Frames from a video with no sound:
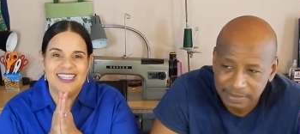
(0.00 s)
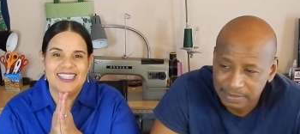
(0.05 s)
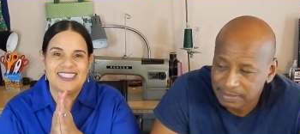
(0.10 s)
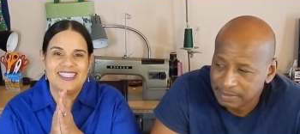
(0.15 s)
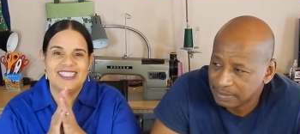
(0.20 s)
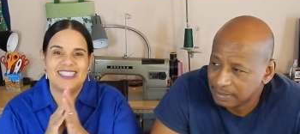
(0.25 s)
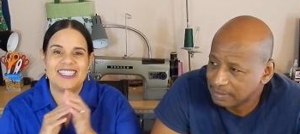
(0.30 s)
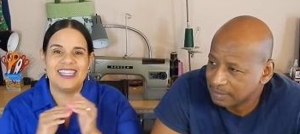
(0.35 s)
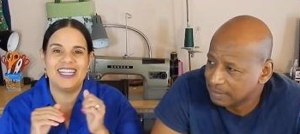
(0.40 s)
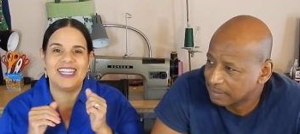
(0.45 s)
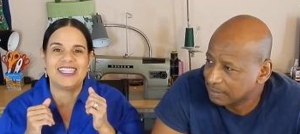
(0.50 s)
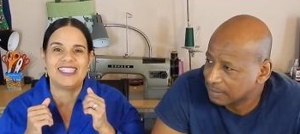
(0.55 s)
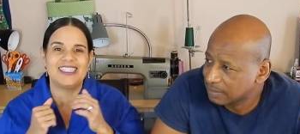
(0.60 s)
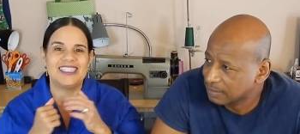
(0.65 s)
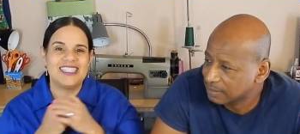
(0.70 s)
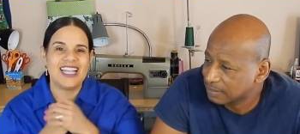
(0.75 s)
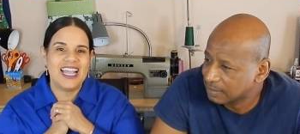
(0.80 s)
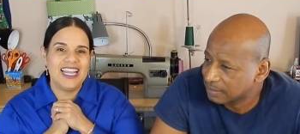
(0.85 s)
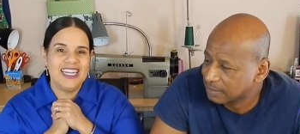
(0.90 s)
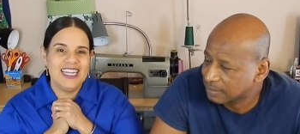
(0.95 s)
Speaker 1: and this is an
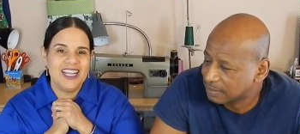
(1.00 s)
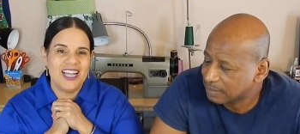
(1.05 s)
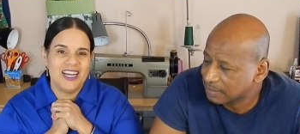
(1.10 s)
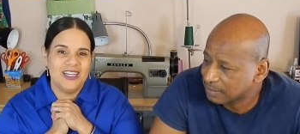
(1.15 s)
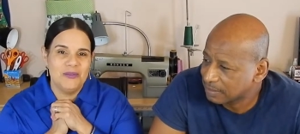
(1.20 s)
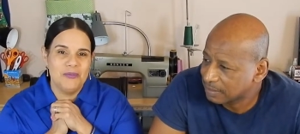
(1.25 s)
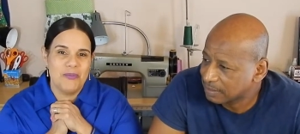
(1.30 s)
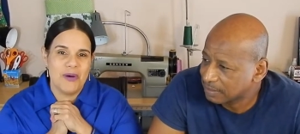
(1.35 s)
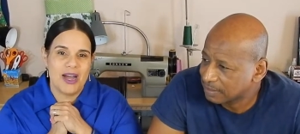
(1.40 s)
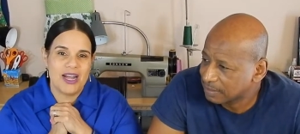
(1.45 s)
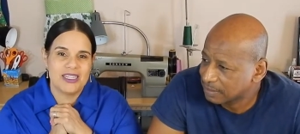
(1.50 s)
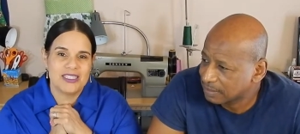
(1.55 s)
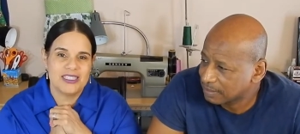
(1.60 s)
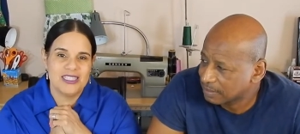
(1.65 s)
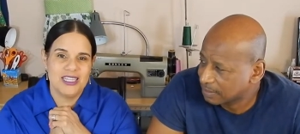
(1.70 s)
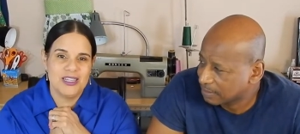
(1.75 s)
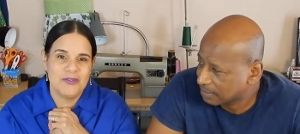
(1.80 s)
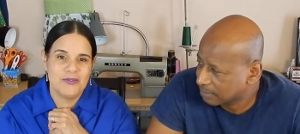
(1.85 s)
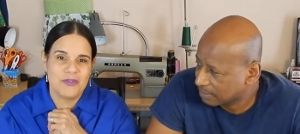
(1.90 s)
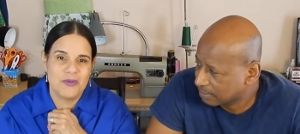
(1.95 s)
exciting
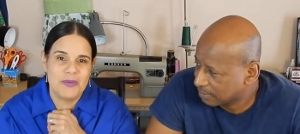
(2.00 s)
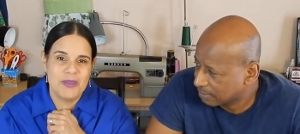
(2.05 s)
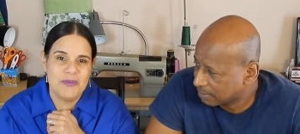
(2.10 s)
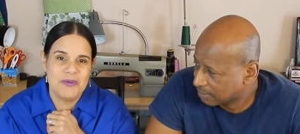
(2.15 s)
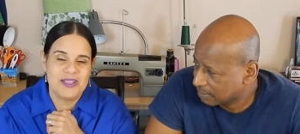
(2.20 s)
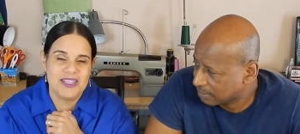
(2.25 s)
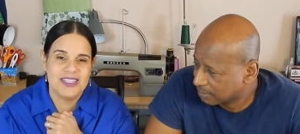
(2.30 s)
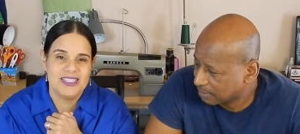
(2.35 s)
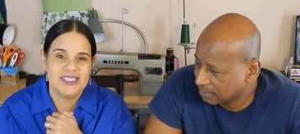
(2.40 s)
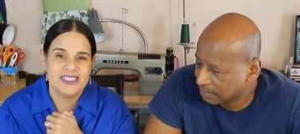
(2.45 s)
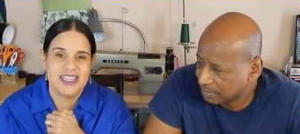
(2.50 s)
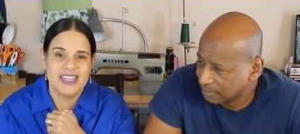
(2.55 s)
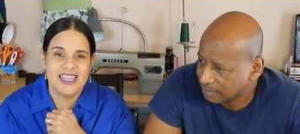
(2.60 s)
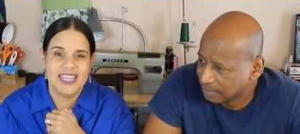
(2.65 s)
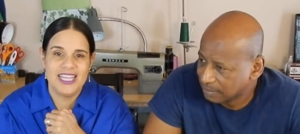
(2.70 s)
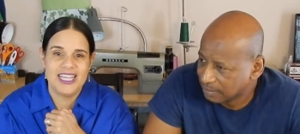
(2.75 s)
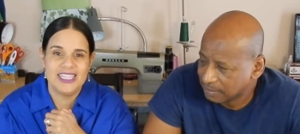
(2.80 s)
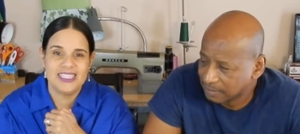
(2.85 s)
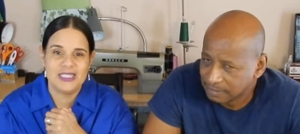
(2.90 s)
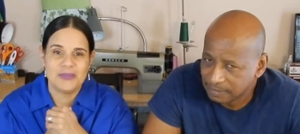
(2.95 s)
unboxing for me because
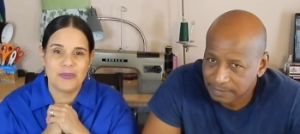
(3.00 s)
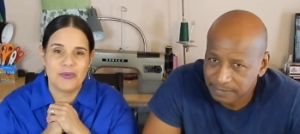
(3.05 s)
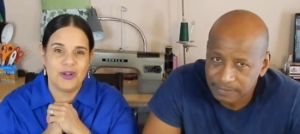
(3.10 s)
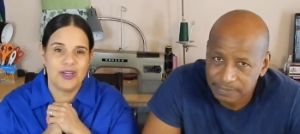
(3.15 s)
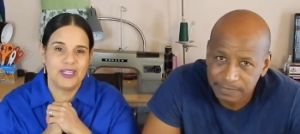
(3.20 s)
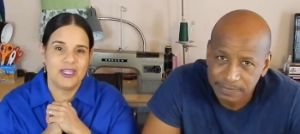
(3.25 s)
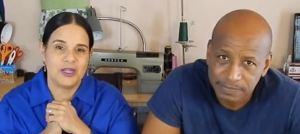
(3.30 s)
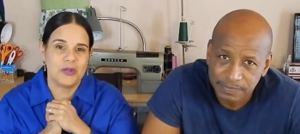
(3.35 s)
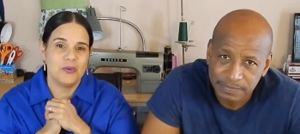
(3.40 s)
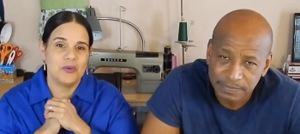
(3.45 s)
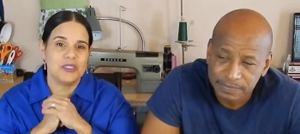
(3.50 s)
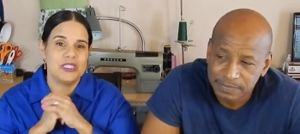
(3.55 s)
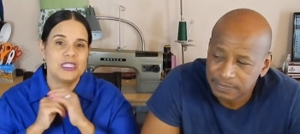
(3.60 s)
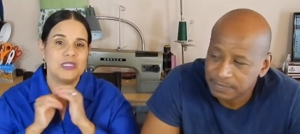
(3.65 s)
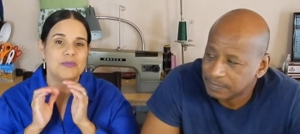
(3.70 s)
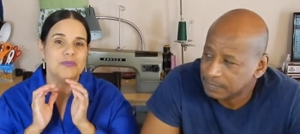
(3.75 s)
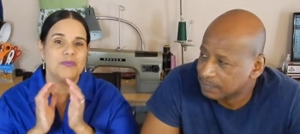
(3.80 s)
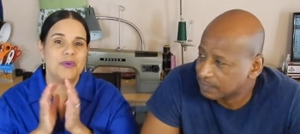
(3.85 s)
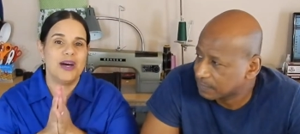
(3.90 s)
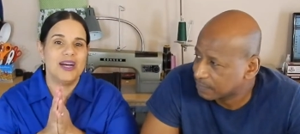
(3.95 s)
this product was
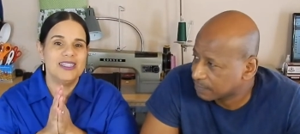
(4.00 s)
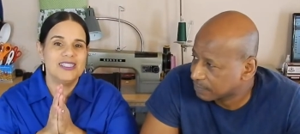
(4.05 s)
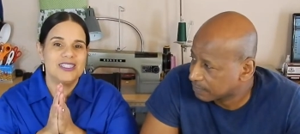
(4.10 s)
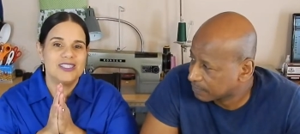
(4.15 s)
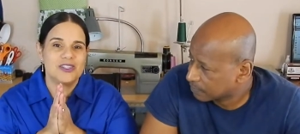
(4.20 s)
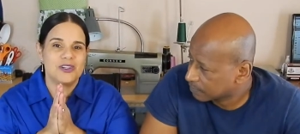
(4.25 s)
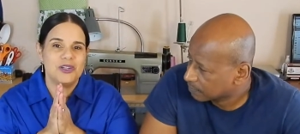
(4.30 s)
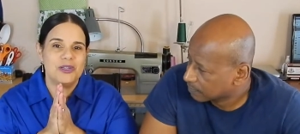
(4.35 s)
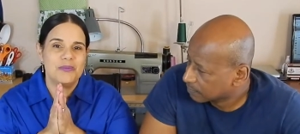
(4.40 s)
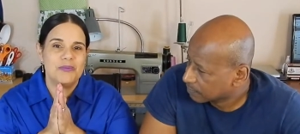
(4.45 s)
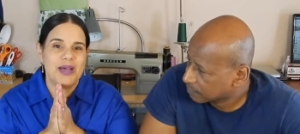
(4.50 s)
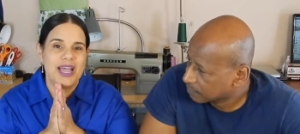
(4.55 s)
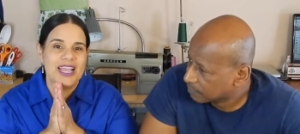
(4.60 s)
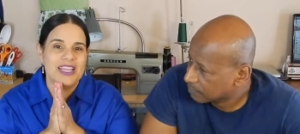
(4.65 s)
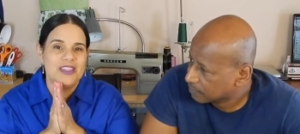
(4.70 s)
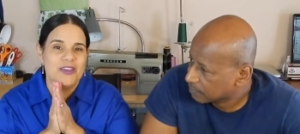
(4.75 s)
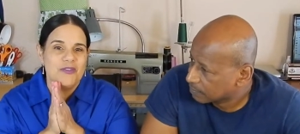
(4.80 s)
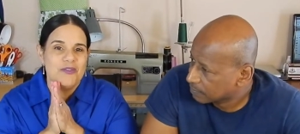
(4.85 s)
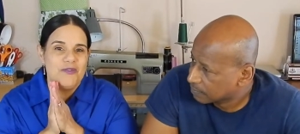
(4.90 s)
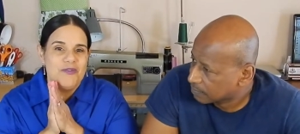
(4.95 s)
sponsored by
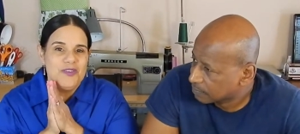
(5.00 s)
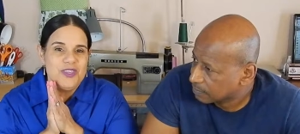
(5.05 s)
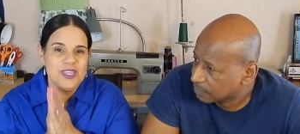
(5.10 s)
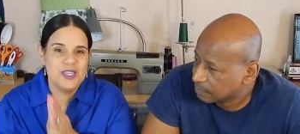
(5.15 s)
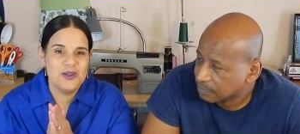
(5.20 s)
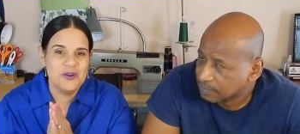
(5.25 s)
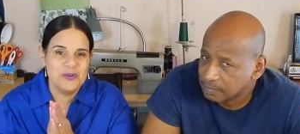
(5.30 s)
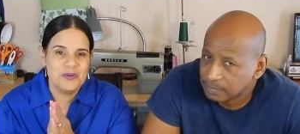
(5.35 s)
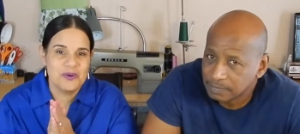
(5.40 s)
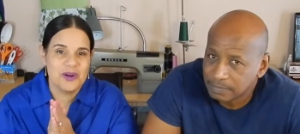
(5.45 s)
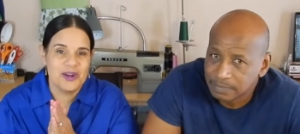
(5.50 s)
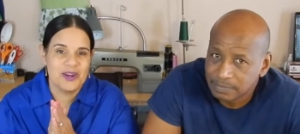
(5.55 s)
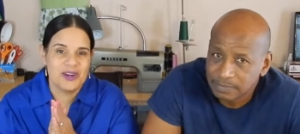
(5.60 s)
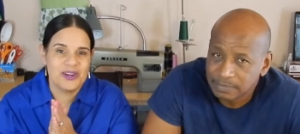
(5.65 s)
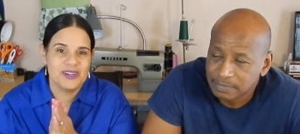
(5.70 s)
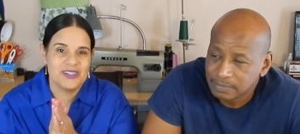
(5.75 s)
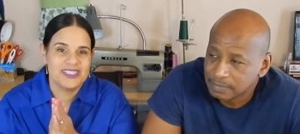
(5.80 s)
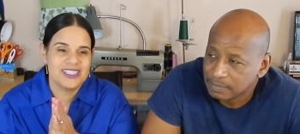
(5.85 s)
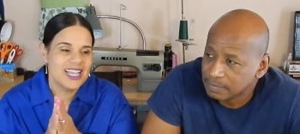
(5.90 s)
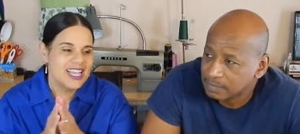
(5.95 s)
the
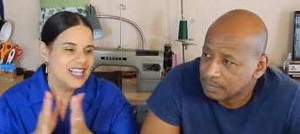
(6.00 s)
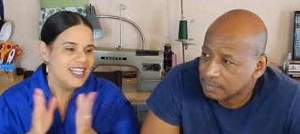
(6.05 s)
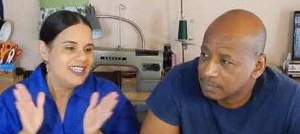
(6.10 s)
viewers.